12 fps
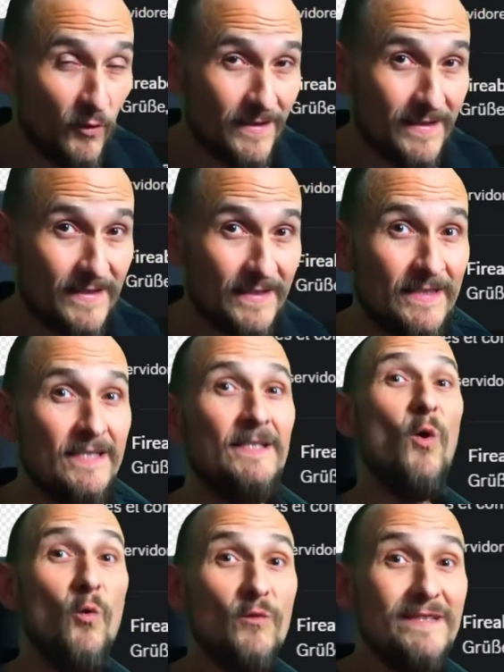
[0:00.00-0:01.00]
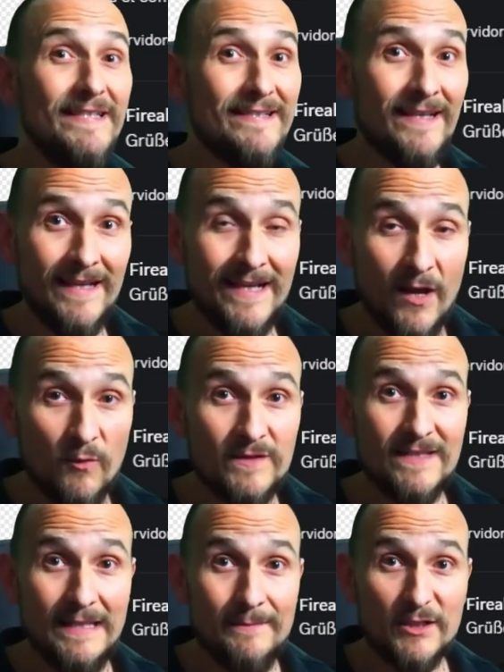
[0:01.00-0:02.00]
And the trick, it
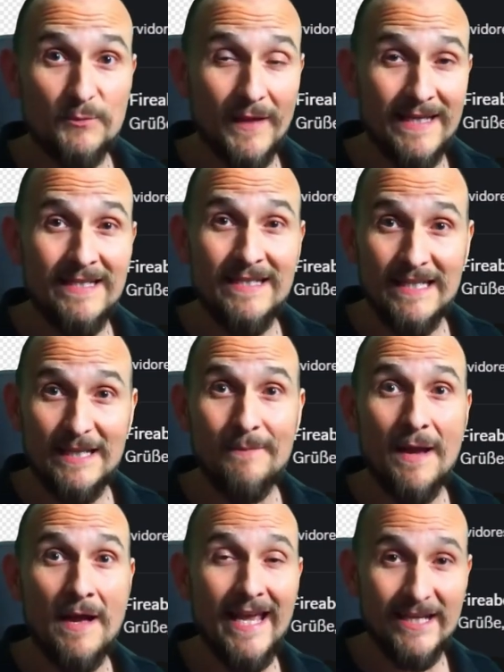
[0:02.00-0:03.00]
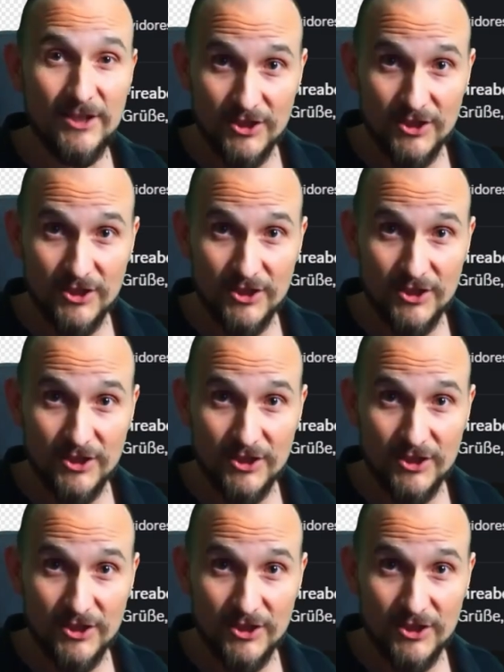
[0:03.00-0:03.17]
always runs the same way.